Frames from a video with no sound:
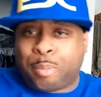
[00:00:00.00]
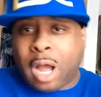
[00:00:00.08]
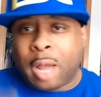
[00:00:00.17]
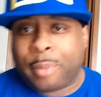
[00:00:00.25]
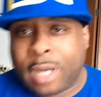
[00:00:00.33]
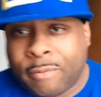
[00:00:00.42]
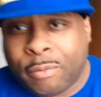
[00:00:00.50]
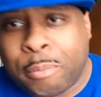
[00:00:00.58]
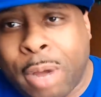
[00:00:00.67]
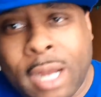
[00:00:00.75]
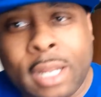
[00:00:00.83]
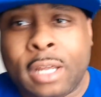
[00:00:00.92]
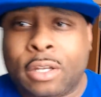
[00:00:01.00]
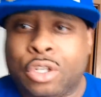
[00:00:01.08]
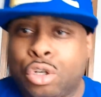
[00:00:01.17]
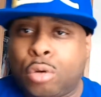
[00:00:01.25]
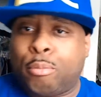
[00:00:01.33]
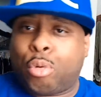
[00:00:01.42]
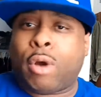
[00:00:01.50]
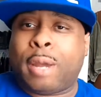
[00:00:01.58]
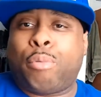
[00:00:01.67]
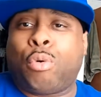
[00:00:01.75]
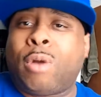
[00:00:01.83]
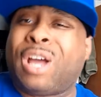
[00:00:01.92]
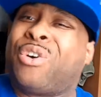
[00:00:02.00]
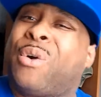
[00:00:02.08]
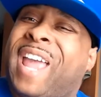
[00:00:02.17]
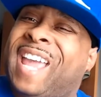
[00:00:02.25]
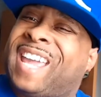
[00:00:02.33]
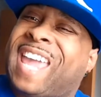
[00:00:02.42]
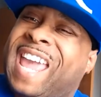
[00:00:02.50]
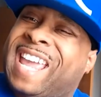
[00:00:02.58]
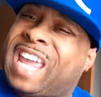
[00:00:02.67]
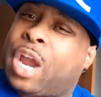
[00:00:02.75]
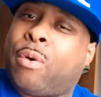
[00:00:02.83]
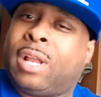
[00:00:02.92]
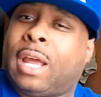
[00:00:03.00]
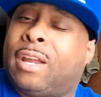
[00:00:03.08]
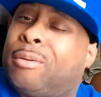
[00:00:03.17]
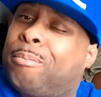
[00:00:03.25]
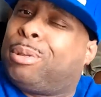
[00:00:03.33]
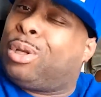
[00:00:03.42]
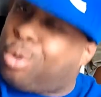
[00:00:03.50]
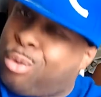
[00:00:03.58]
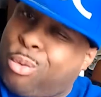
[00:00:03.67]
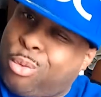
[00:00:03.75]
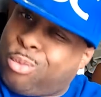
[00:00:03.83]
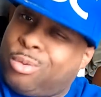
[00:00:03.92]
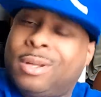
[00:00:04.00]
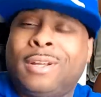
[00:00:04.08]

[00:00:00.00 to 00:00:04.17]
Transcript: poppin', everybody? It's your boy Barano, aka Carolina Blue,